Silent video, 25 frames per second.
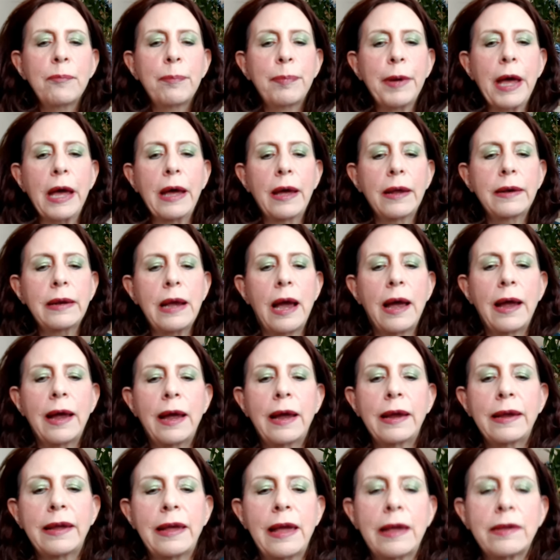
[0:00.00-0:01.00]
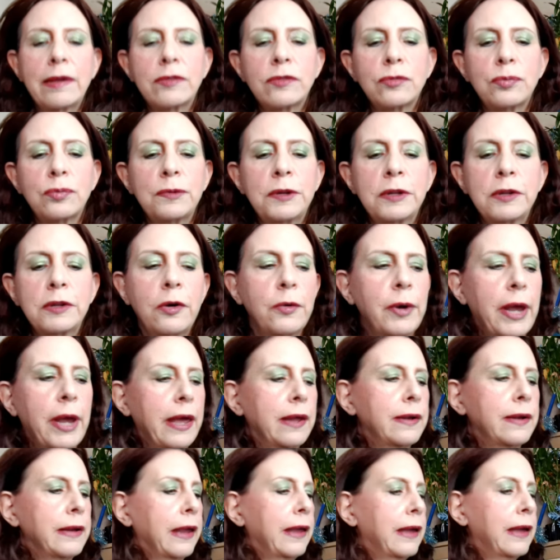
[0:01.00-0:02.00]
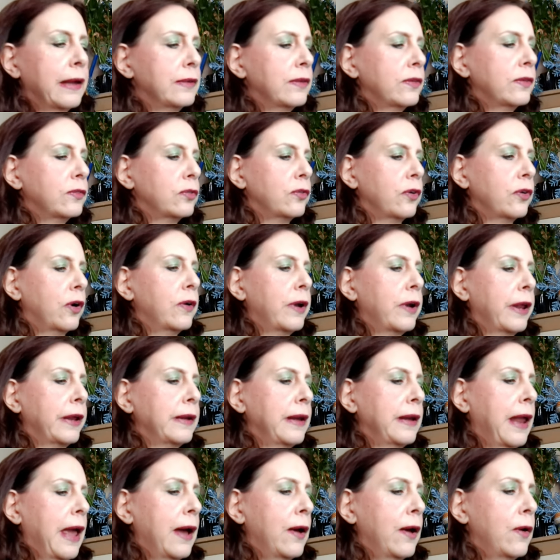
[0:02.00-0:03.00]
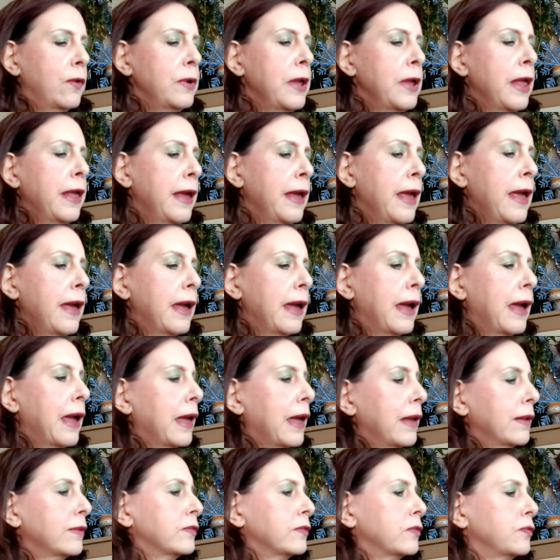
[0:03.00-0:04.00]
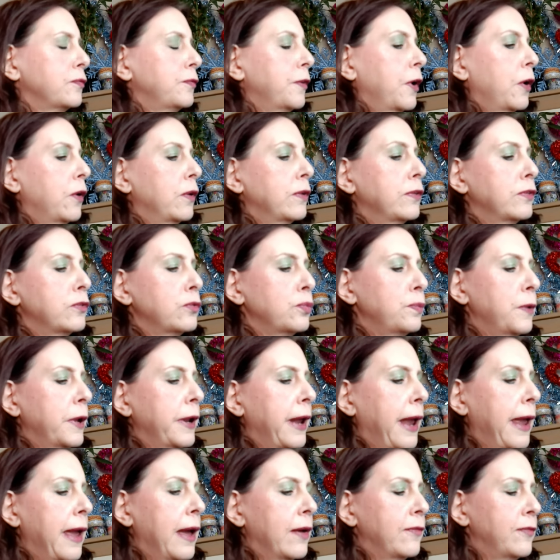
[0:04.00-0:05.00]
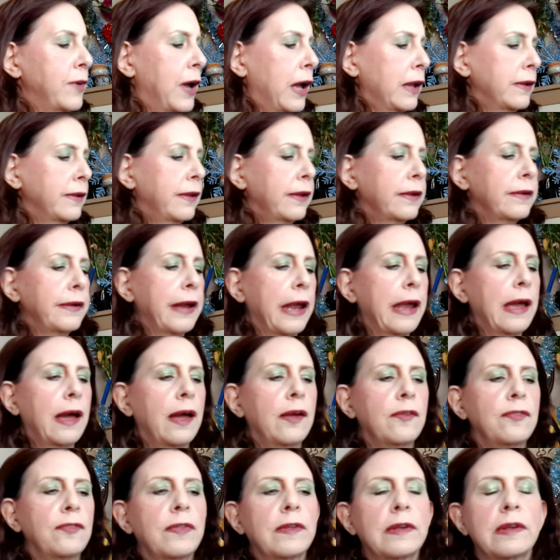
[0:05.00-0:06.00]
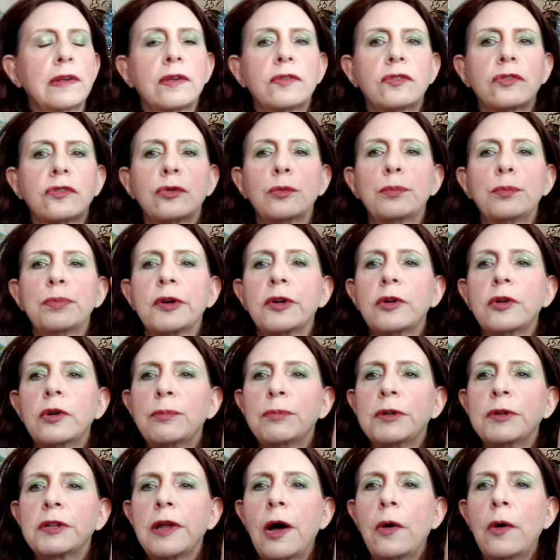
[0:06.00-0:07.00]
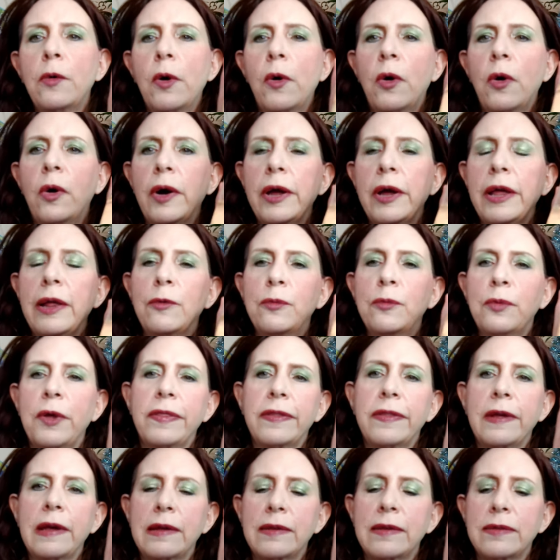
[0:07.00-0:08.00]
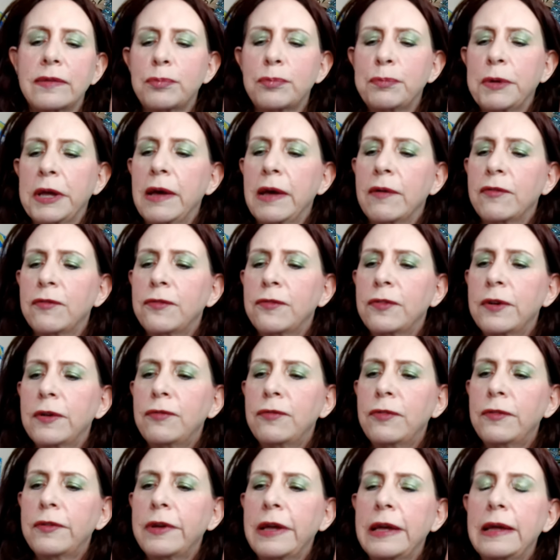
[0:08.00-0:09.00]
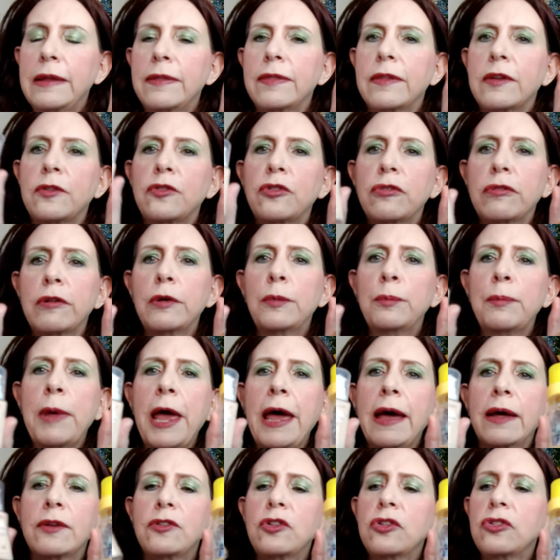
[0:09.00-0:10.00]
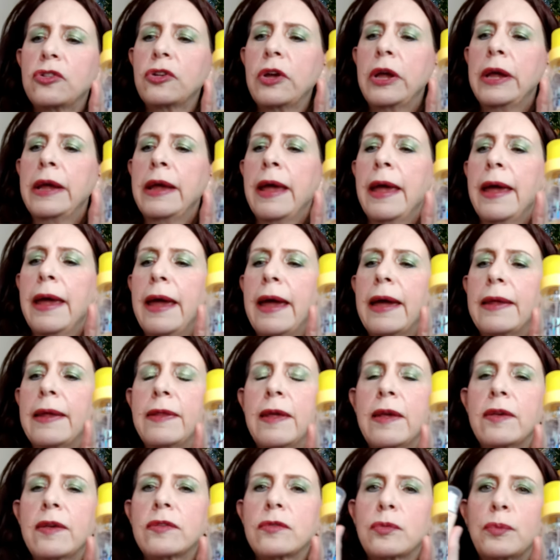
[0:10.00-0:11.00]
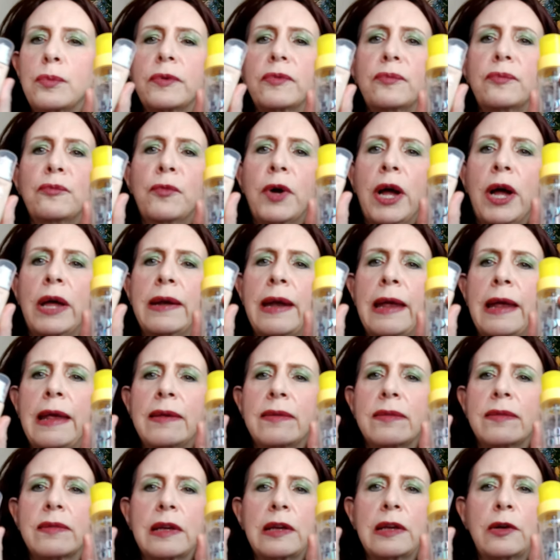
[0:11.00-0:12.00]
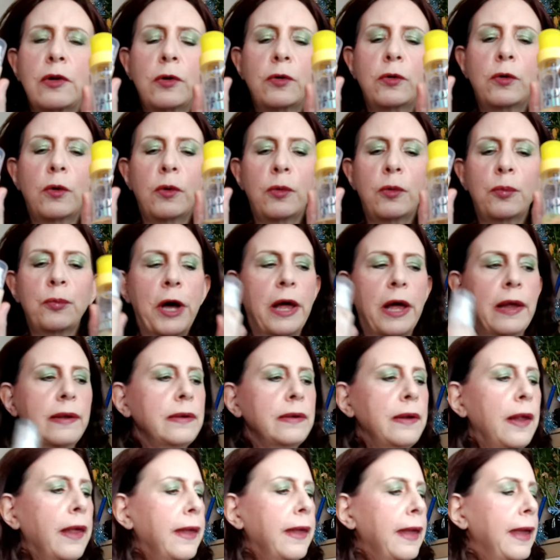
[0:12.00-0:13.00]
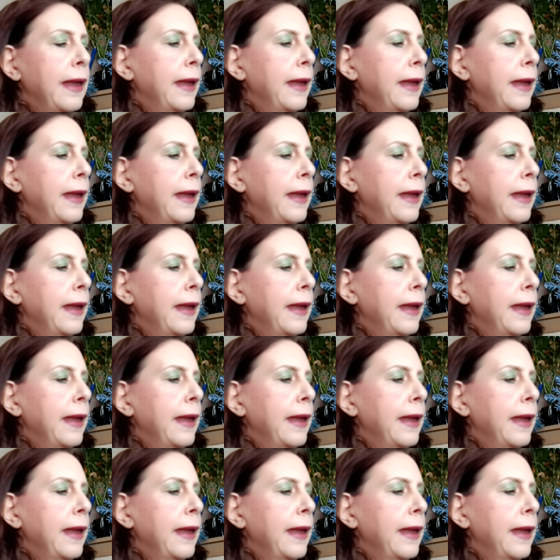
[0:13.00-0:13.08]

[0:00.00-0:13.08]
but I guess we'll go ahead and get started now. As far as what I have on today, I have the Supergoop Glow Oil with the SPF 50, the True Match, and this one is in Cool One.